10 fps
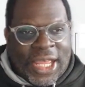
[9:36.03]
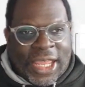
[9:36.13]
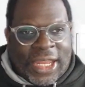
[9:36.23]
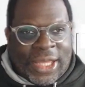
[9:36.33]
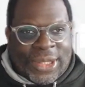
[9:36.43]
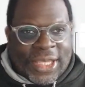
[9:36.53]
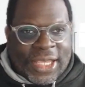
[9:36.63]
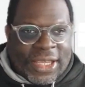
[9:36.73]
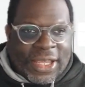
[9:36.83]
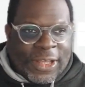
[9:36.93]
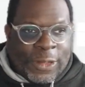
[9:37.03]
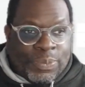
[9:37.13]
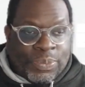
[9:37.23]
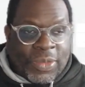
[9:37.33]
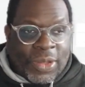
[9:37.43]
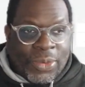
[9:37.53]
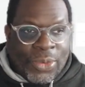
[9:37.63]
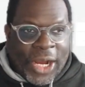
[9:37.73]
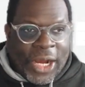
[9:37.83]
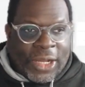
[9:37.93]
And I think um,
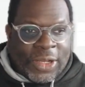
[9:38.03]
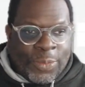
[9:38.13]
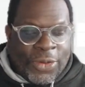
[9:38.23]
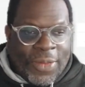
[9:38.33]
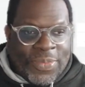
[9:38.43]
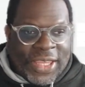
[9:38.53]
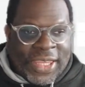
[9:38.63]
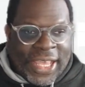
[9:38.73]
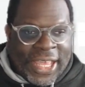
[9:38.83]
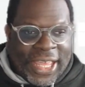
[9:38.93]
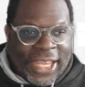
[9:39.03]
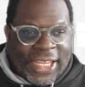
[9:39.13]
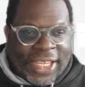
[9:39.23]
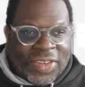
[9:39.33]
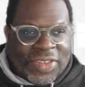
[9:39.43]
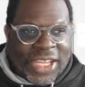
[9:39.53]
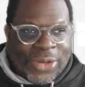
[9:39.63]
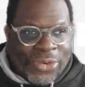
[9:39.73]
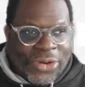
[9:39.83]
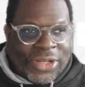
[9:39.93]
where the problem that they had is they
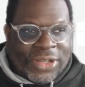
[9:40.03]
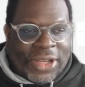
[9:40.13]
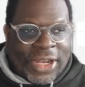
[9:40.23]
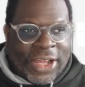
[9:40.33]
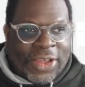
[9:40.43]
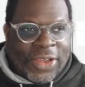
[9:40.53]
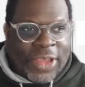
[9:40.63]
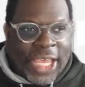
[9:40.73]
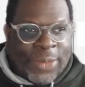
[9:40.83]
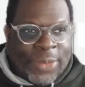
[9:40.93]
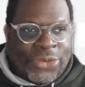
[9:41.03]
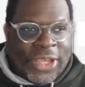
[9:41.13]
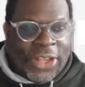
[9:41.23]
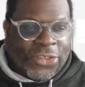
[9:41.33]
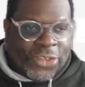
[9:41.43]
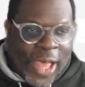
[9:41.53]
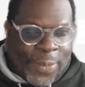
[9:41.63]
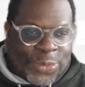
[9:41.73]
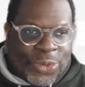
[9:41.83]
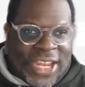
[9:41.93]
weren't allow- uh, able to get
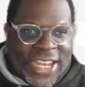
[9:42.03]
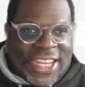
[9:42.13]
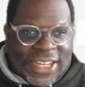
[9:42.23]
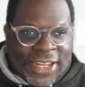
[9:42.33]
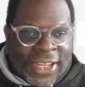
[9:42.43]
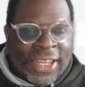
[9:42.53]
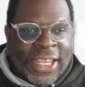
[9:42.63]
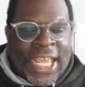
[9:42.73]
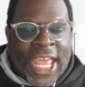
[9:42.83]
stops when they needed it.